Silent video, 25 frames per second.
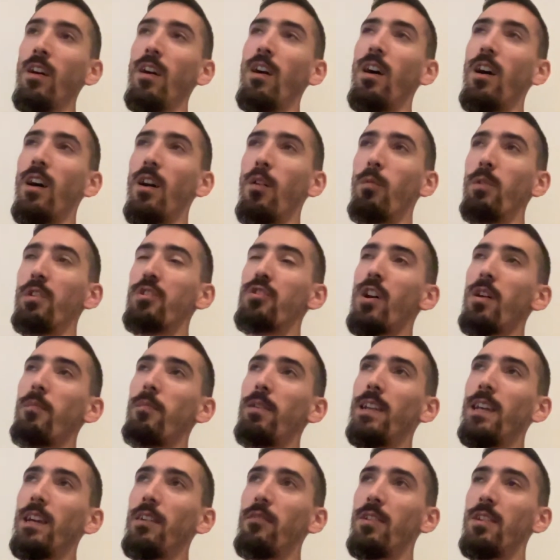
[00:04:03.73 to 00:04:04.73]
Which I
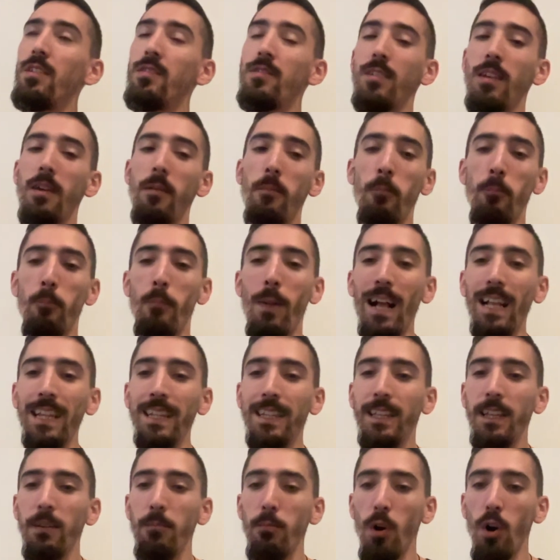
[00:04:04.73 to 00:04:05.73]
believe is
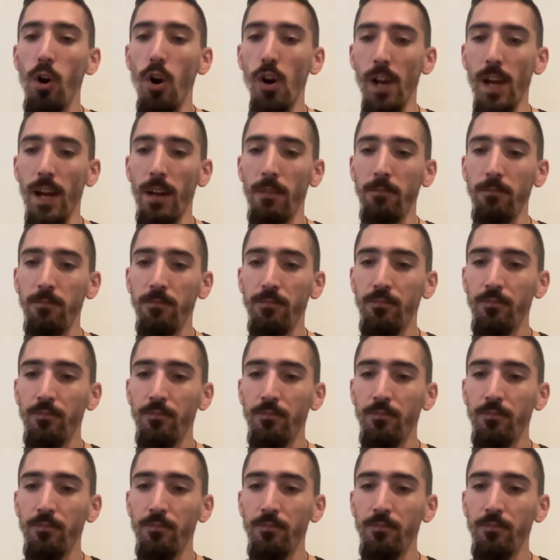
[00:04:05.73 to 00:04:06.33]
Baltimora,